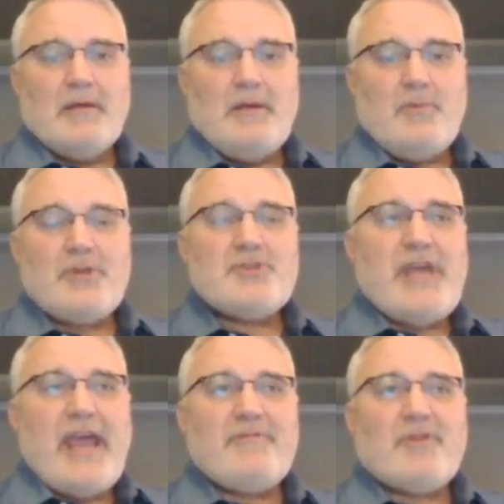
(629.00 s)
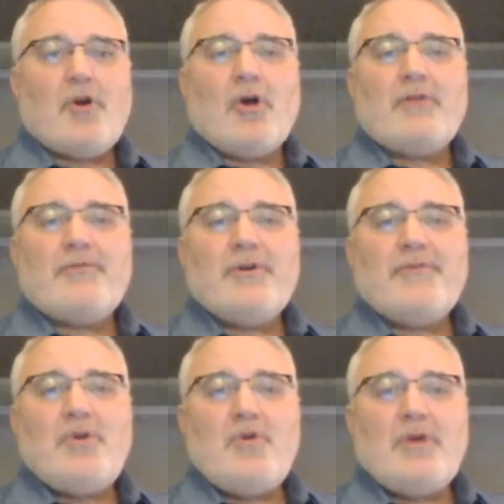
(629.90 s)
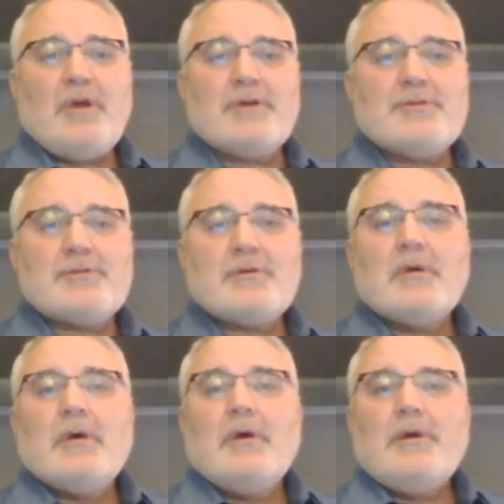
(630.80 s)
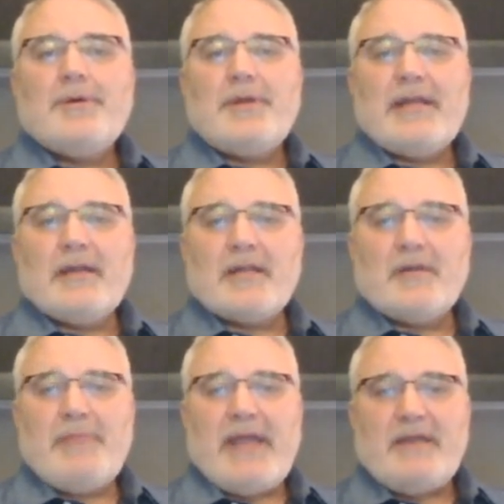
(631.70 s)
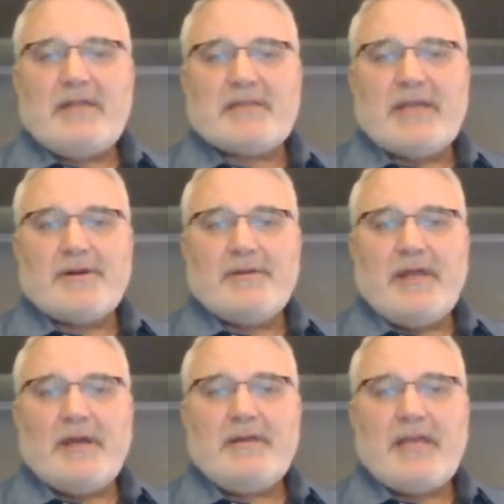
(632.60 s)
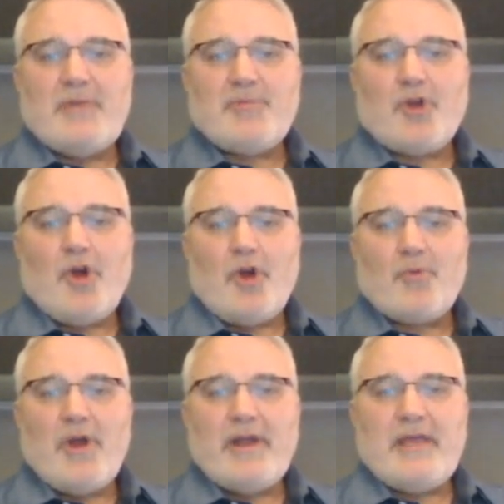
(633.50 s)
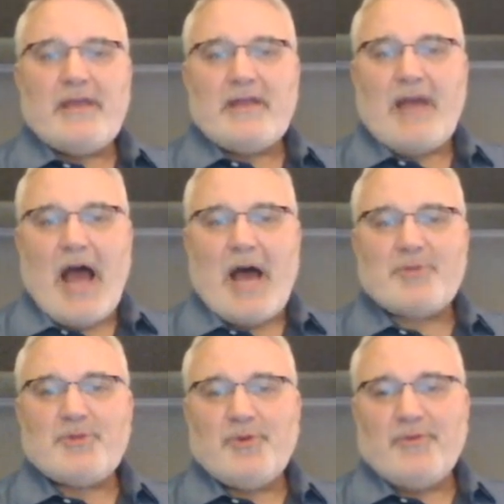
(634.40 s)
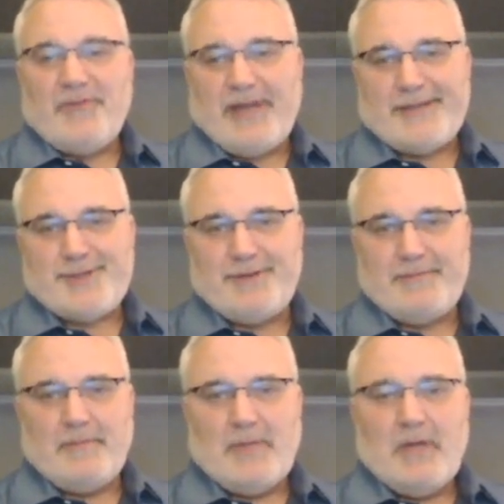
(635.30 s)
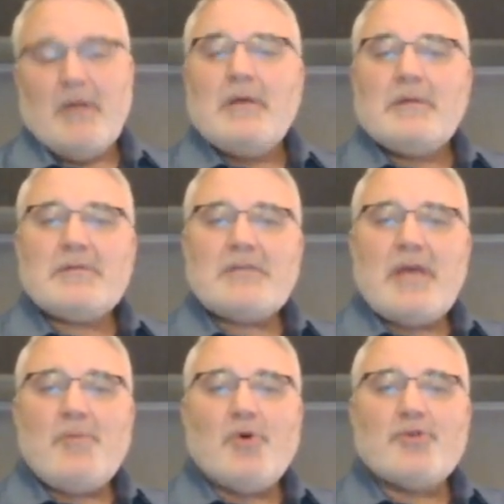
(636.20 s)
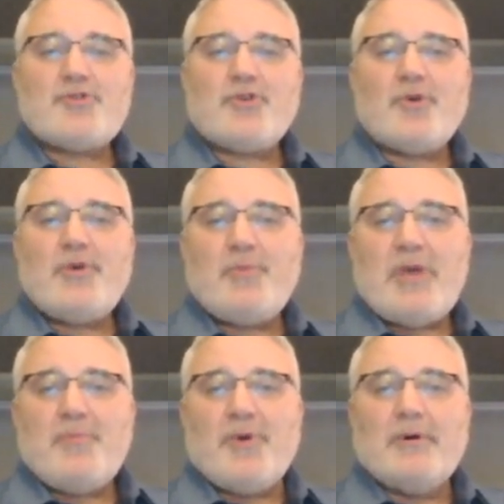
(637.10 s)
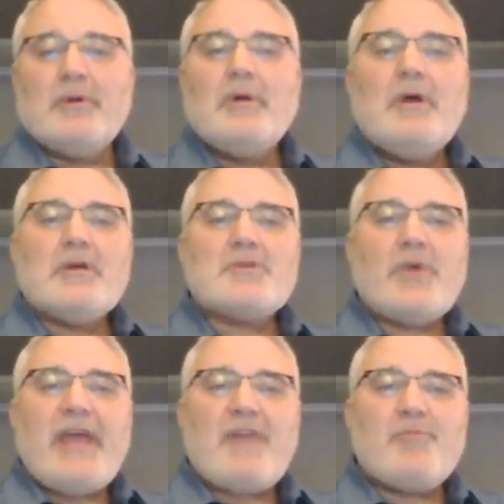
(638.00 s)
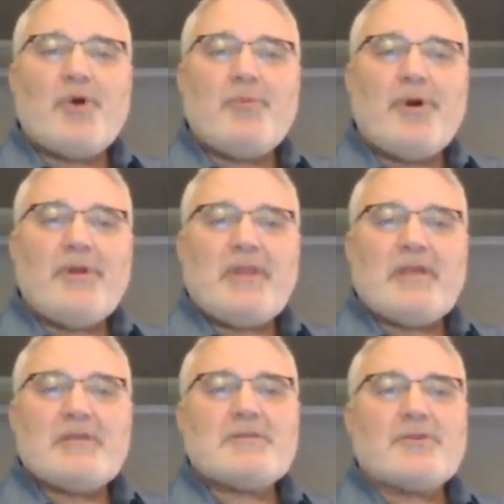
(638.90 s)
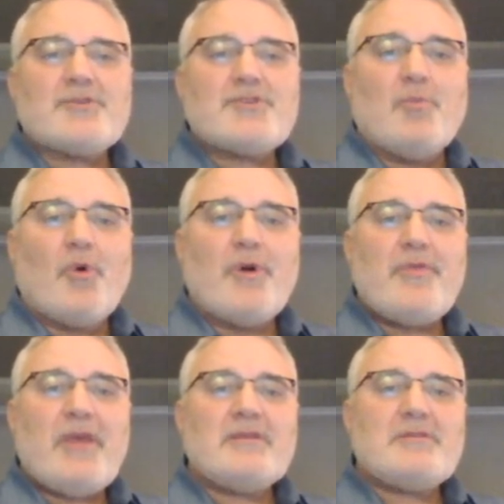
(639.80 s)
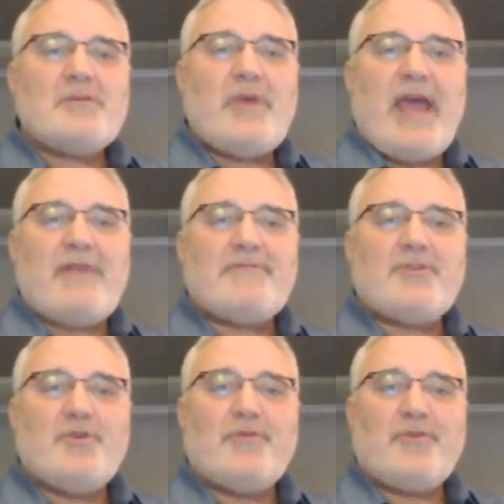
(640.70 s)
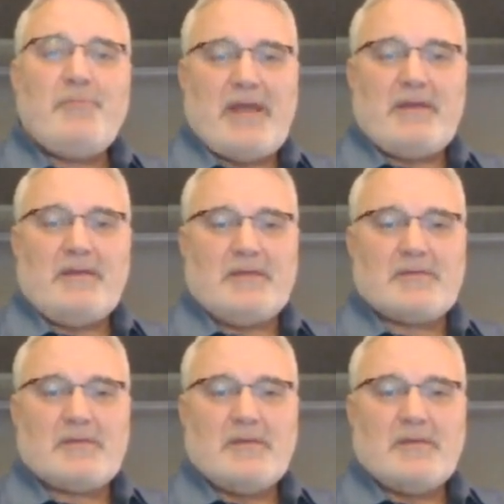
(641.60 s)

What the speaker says: But as you have the car for a few years, you need a little maintenance here and there to keep the car running in an optimal fashion. The same holds true with people. As we have more birthdays, there's some more things that we have to do for maintenance.